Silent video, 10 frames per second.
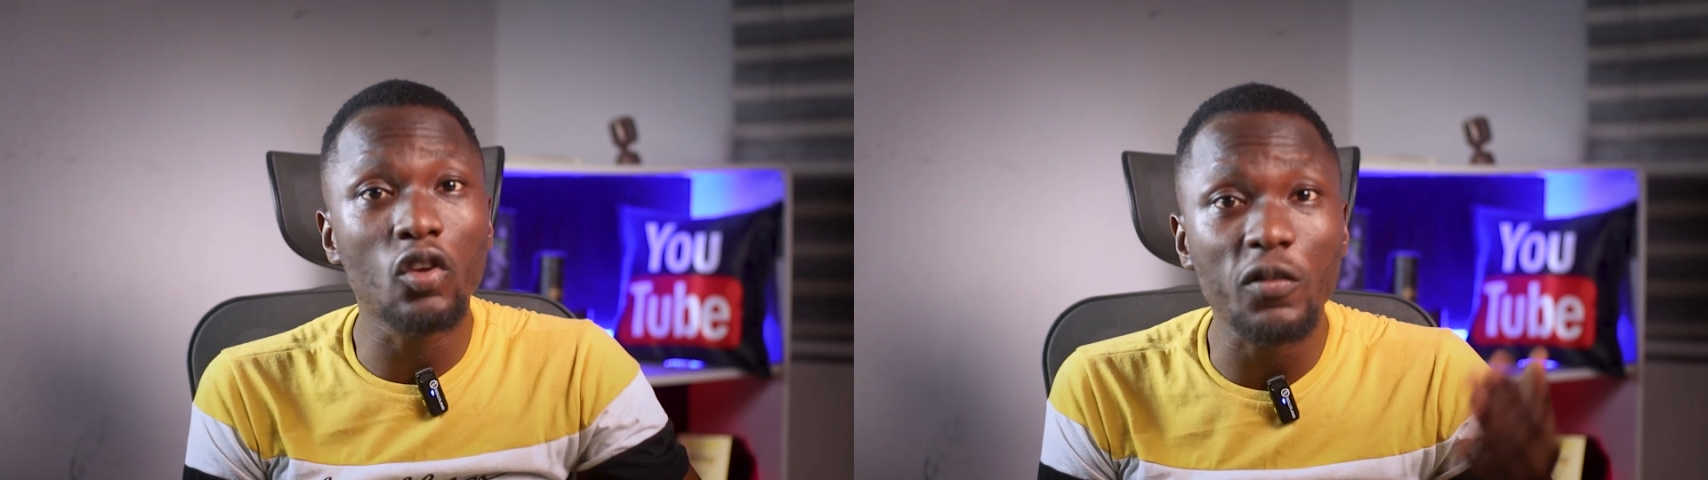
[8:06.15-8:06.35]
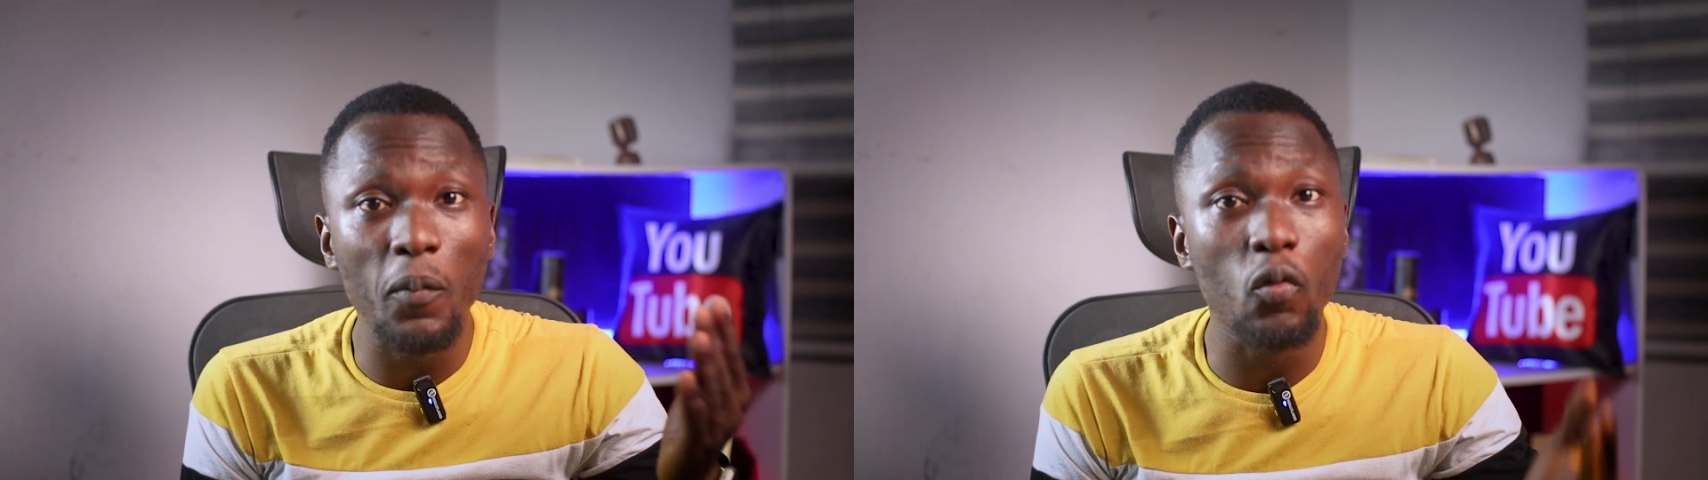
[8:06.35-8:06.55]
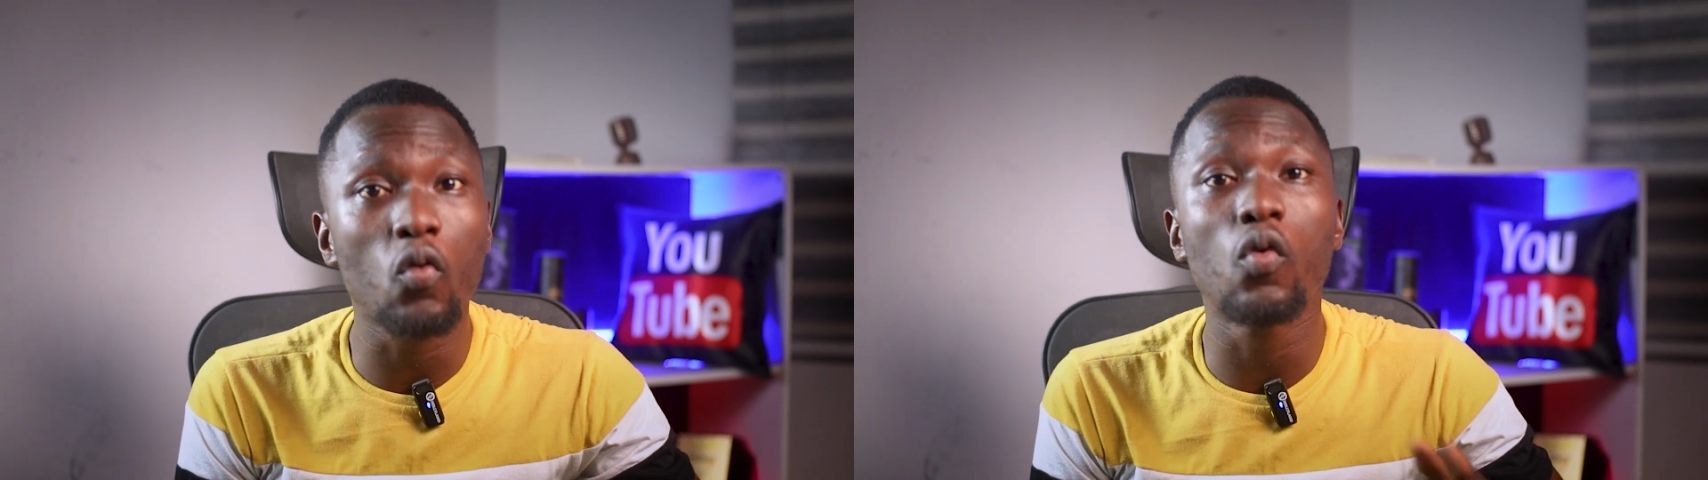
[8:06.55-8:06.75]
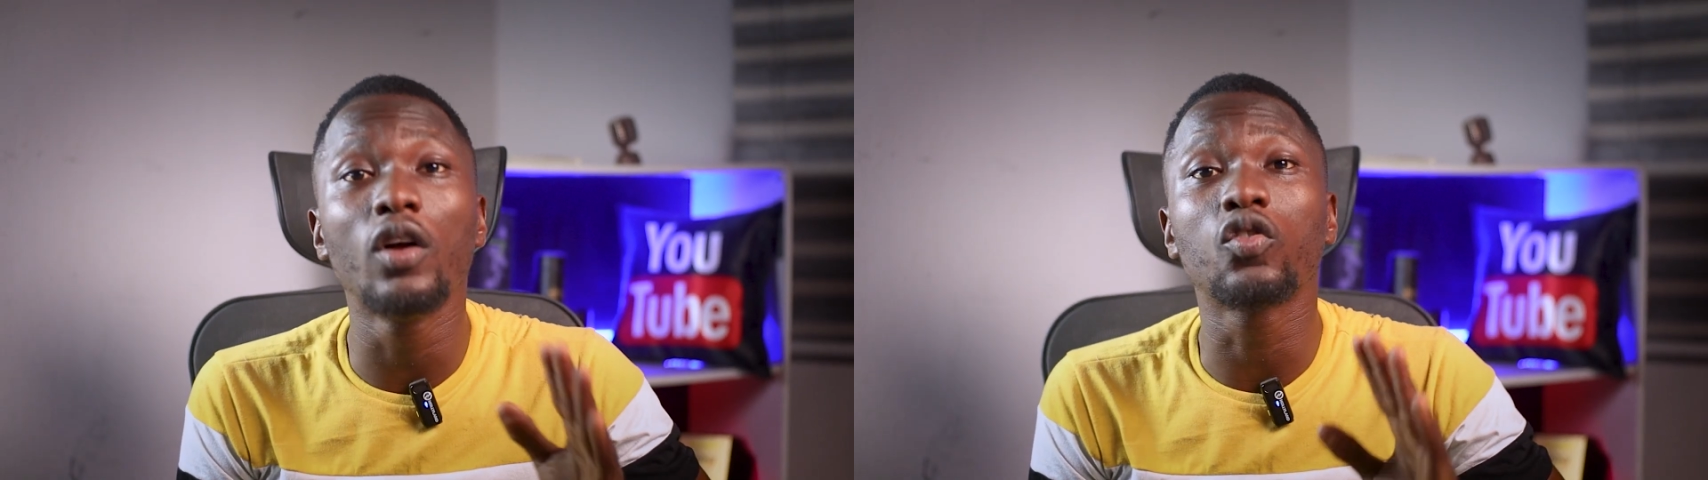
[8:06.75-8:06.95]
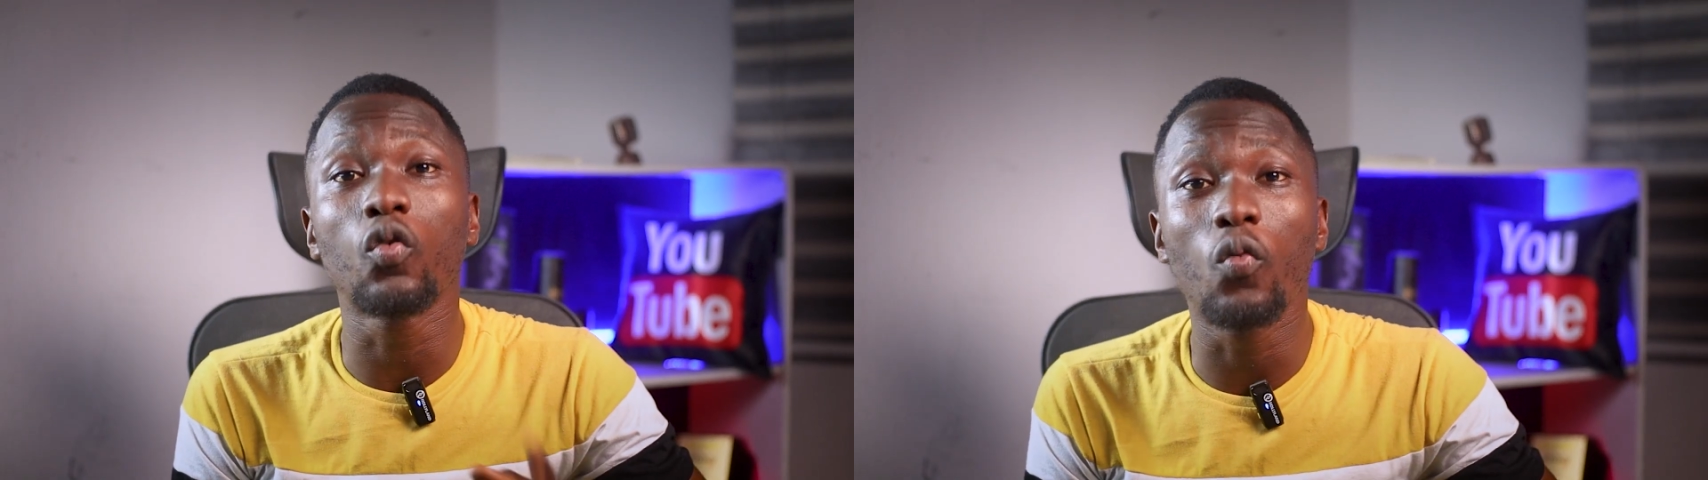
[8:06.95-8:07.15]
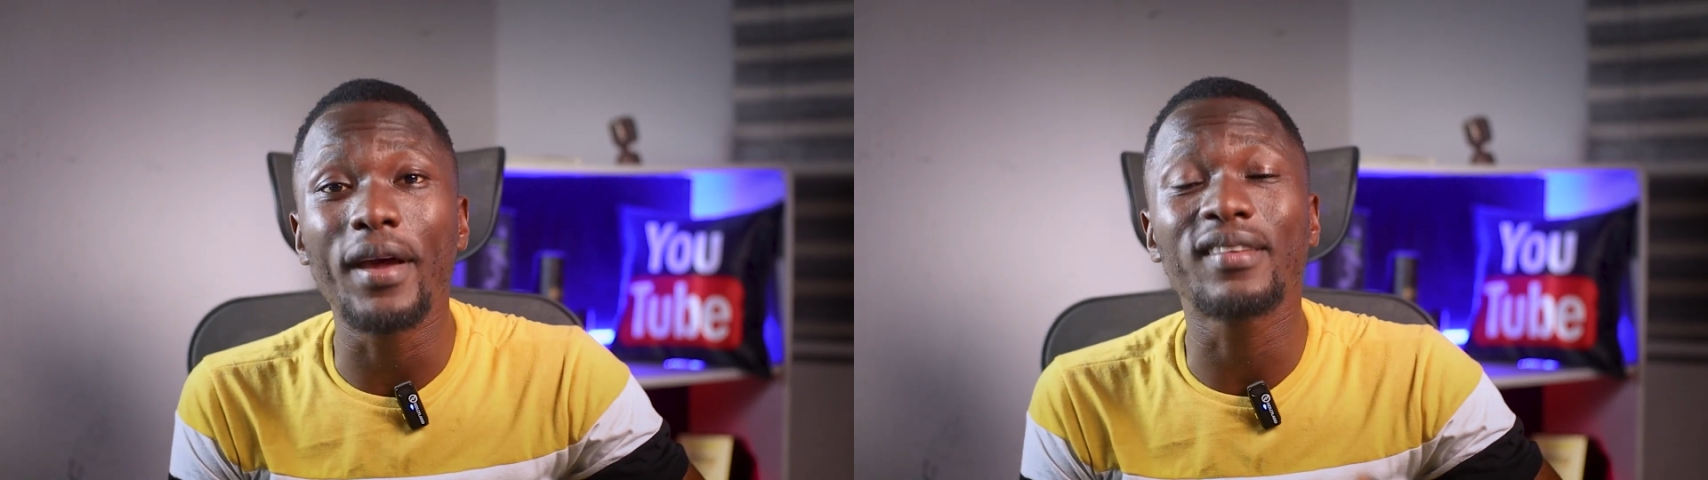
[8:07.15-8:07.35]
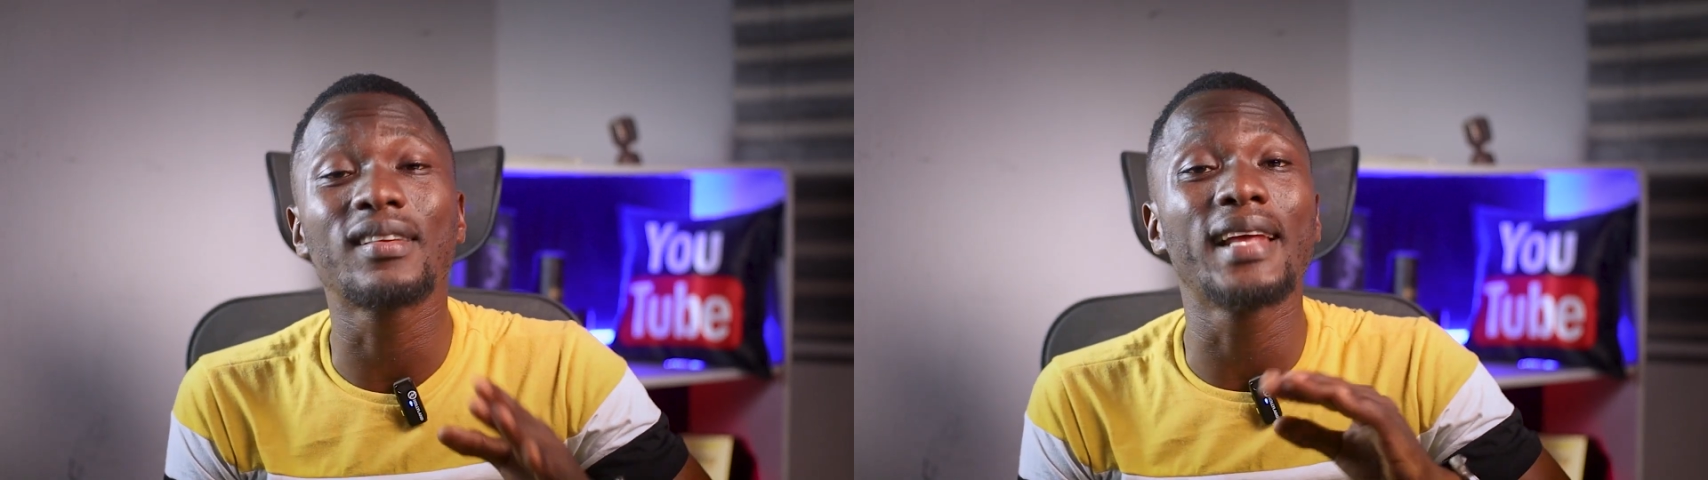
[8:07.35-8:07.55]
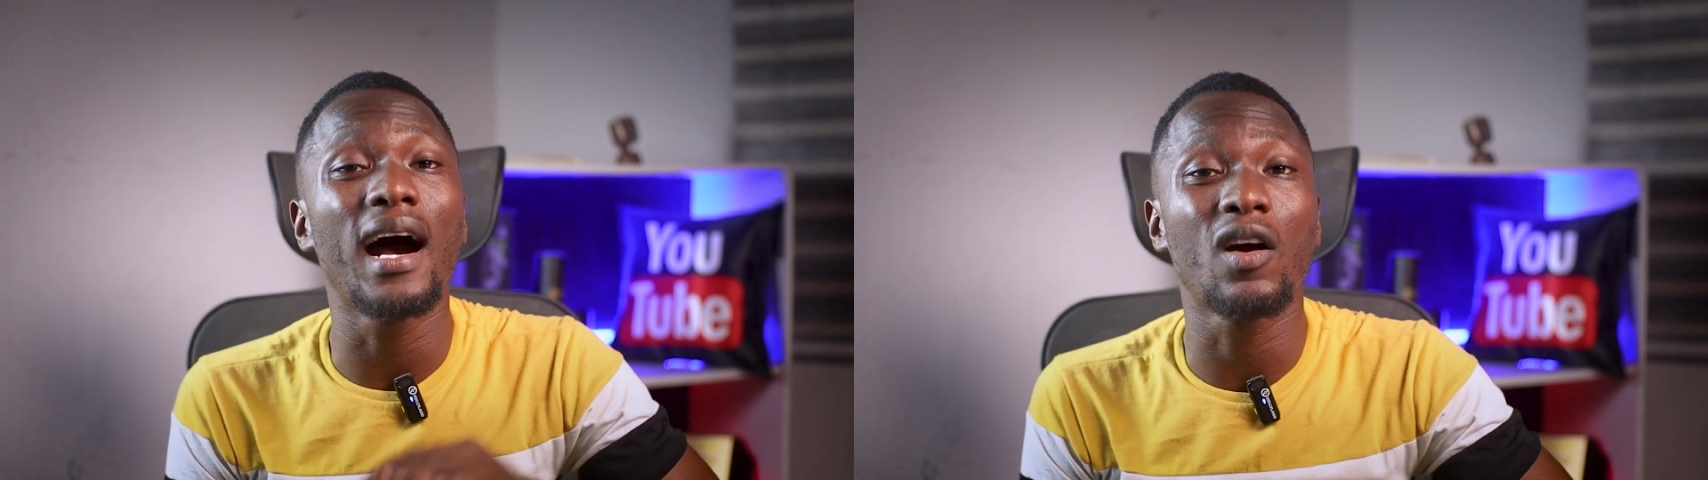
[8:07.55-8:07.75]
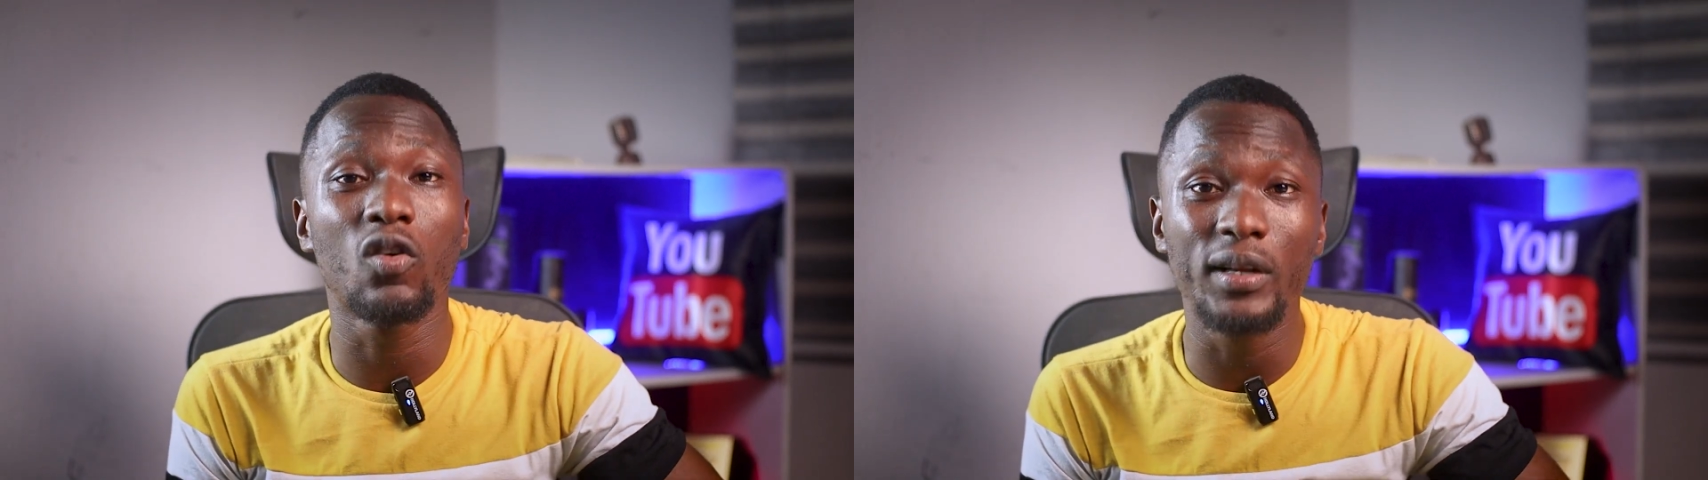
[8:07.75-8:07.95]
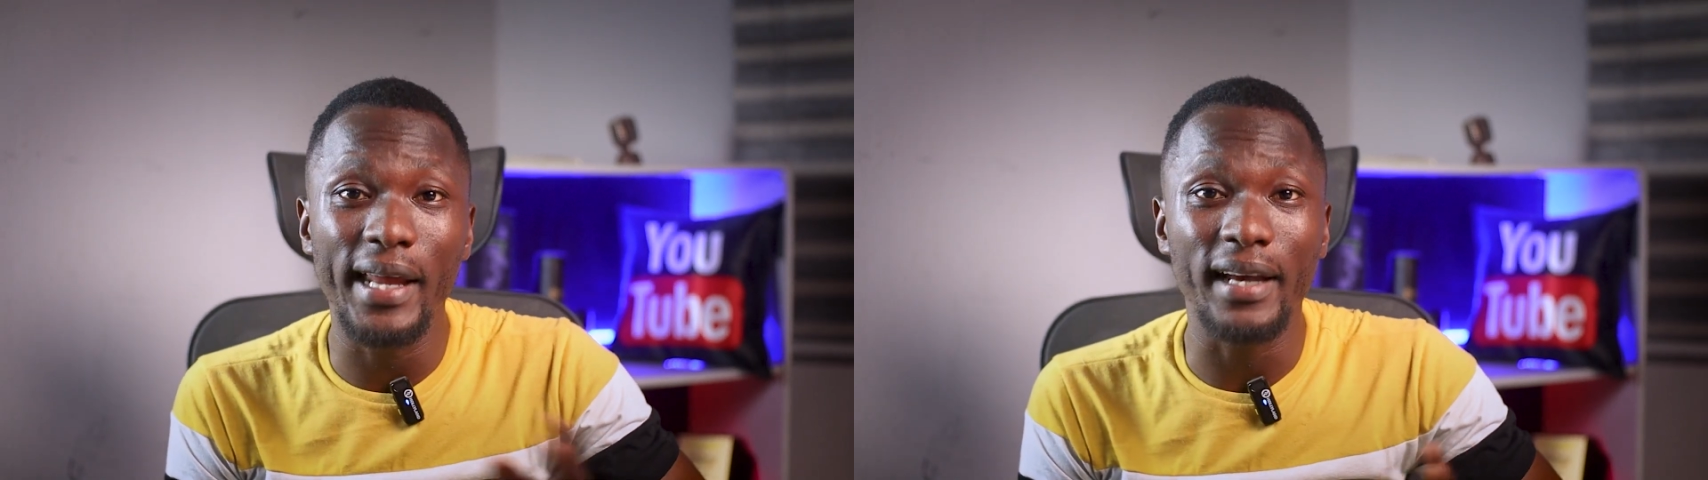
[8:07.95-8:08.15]
those people who want to waste their
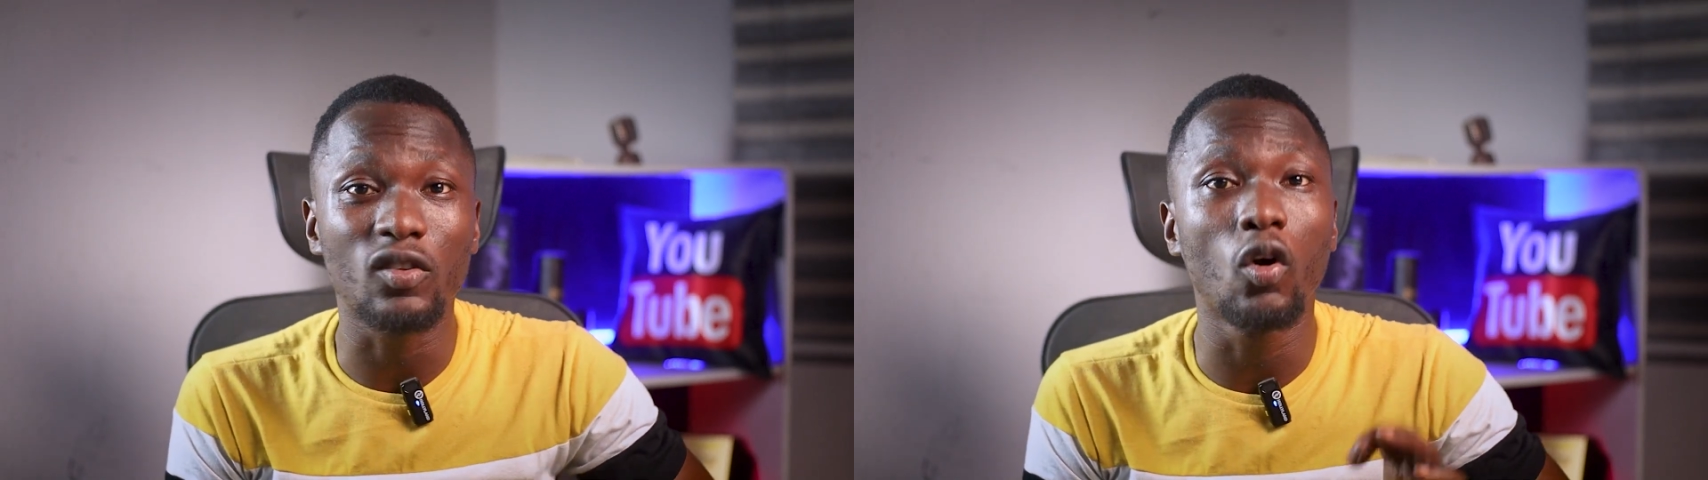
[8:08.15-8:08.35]
connect